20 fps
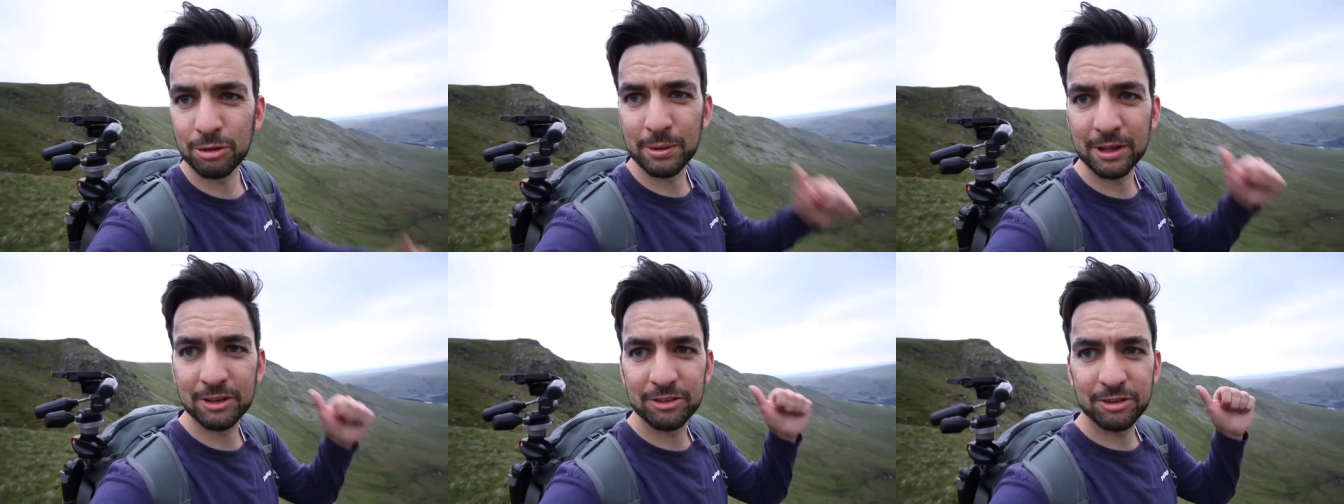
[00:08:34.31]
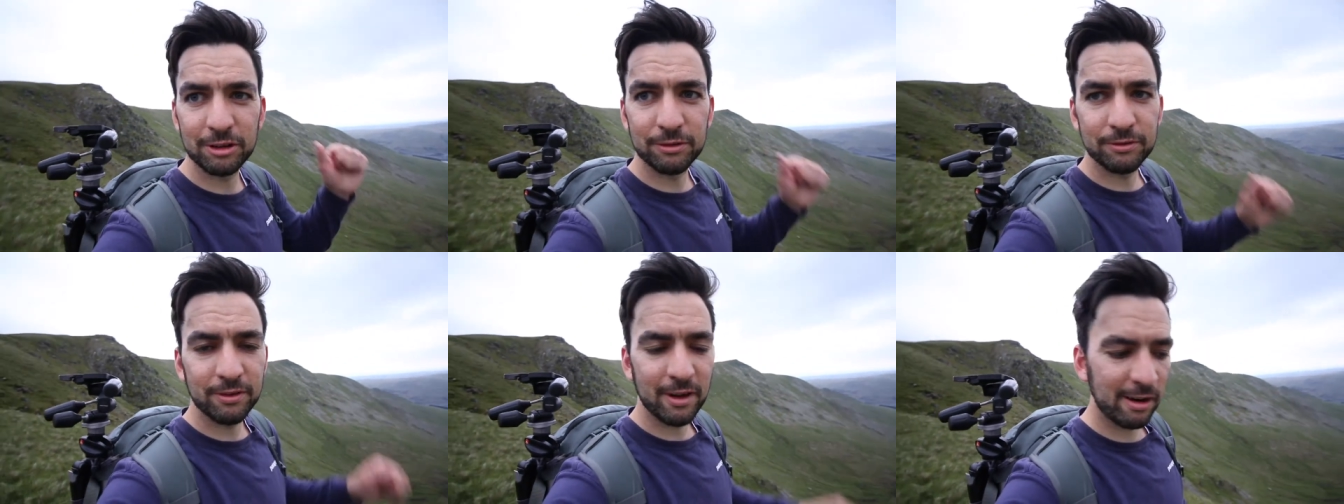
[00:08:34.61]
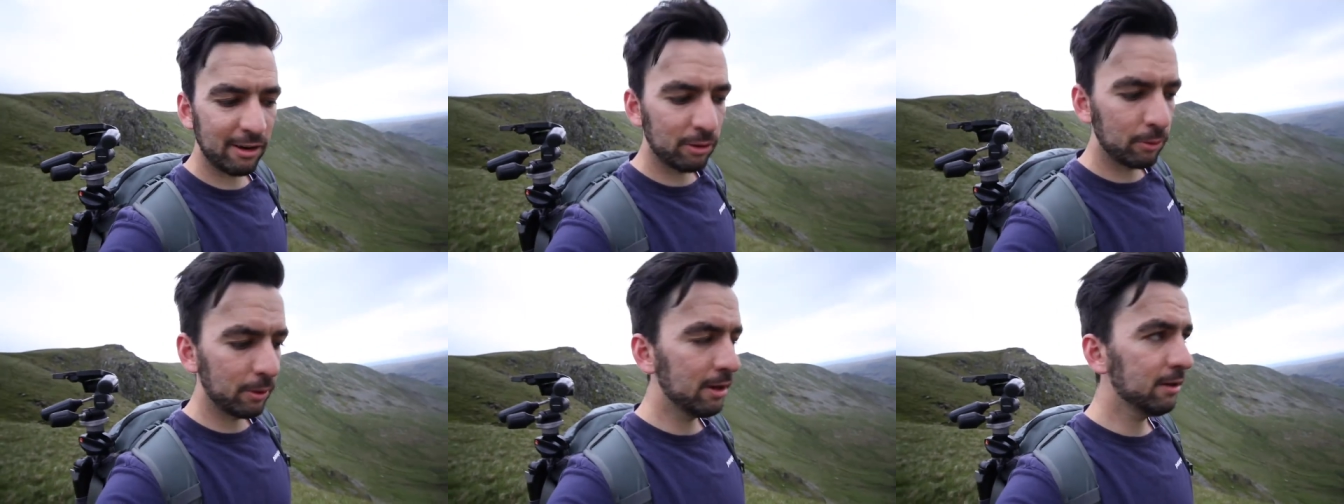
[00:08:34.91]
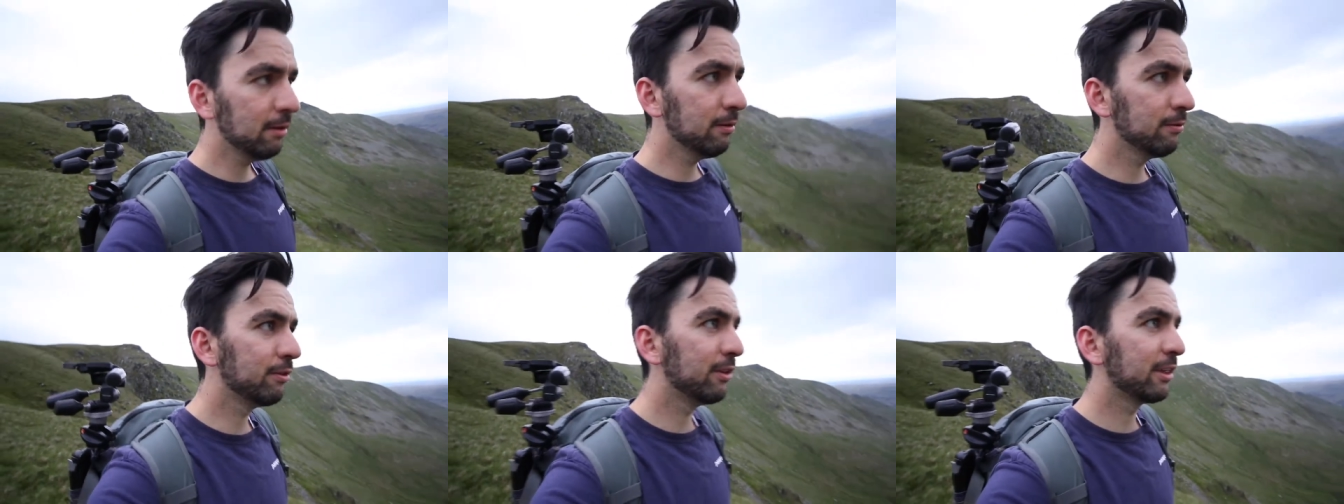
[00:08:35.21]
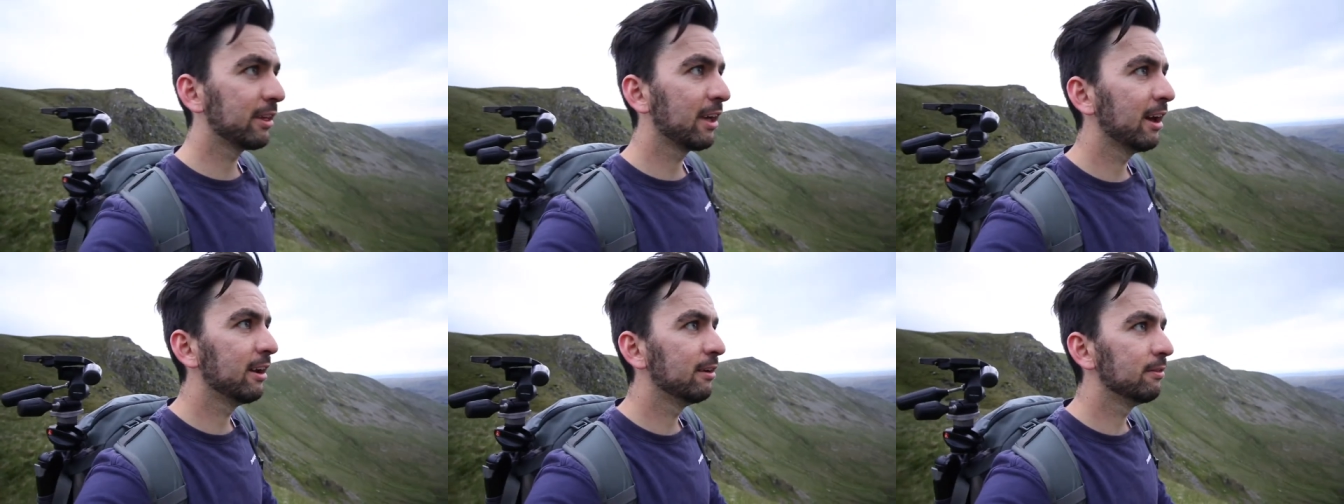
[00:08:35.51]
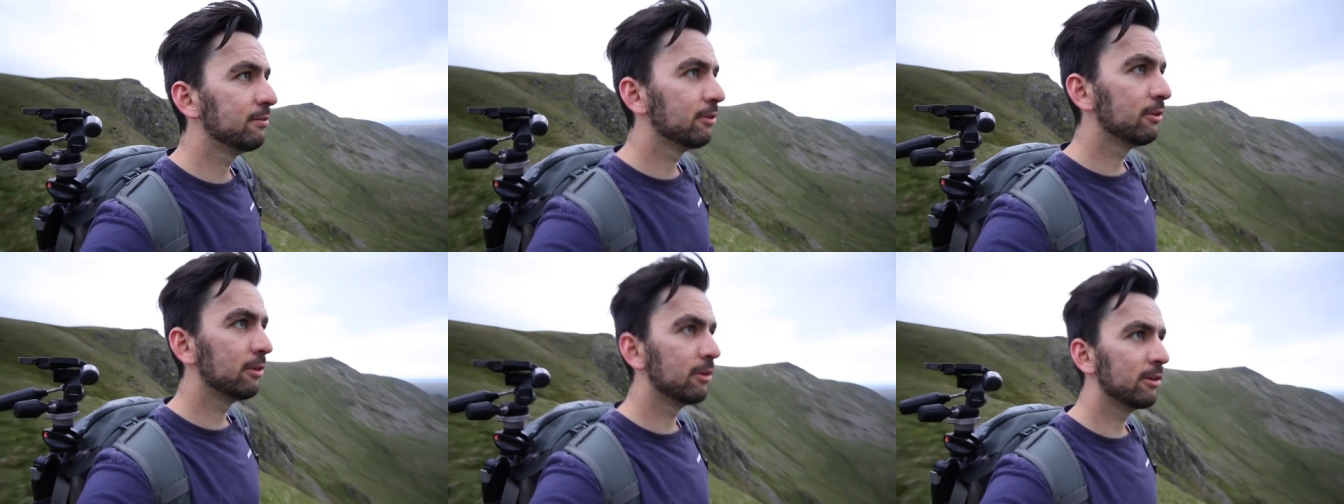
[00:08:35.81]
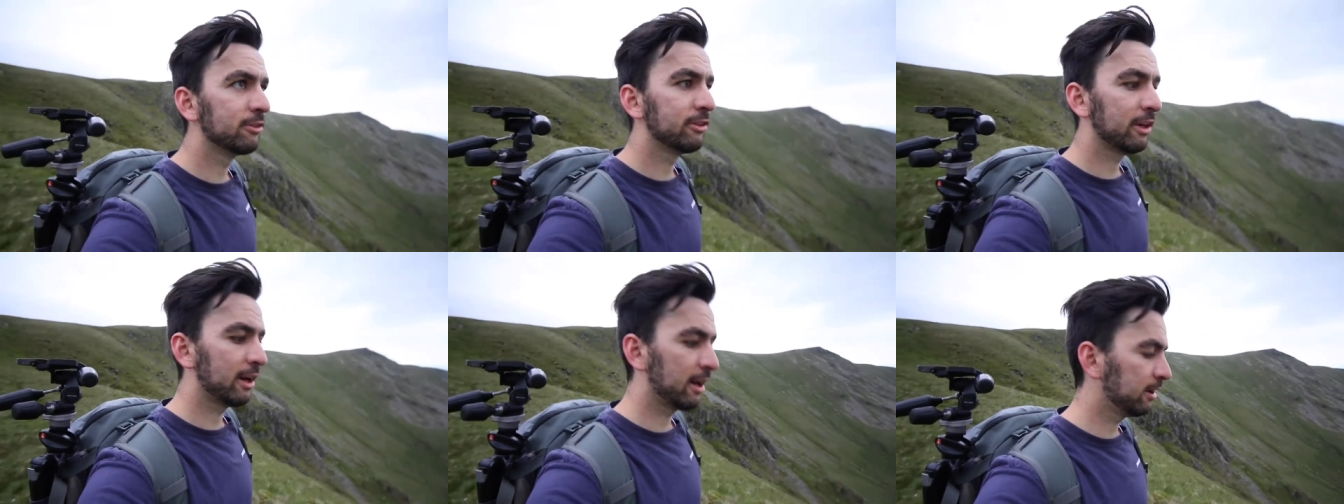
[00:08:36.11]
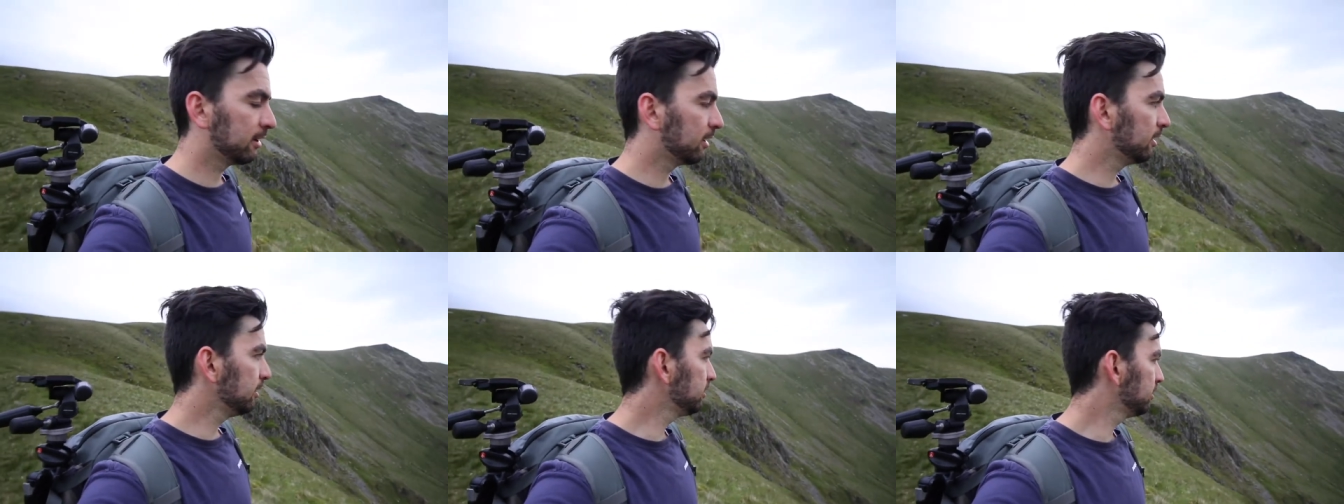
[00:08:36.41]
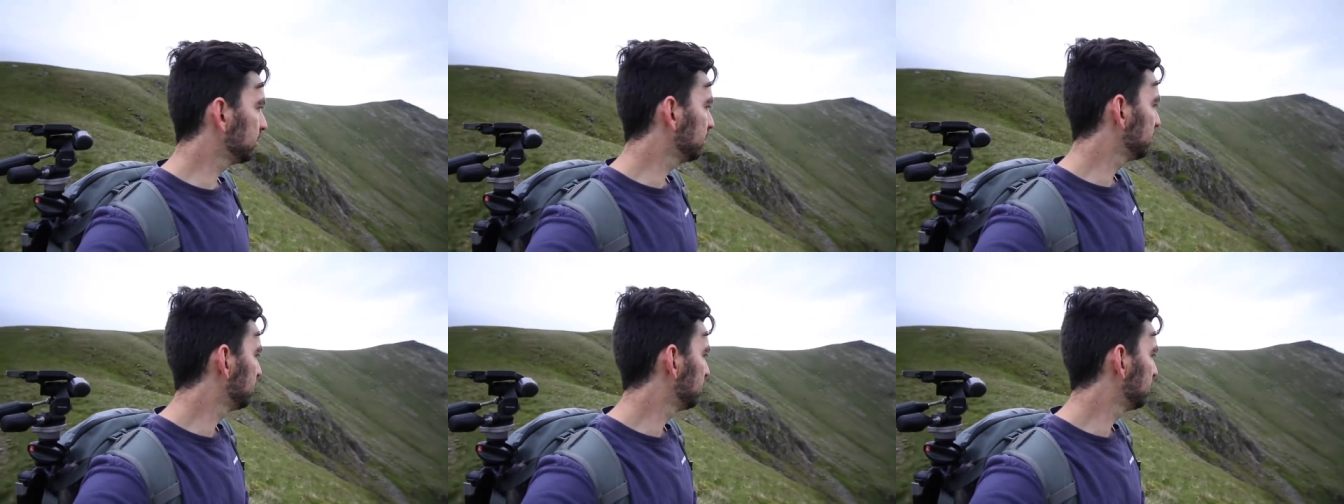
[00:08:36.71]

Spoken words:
are a bit too far away for the kind of photos that I like,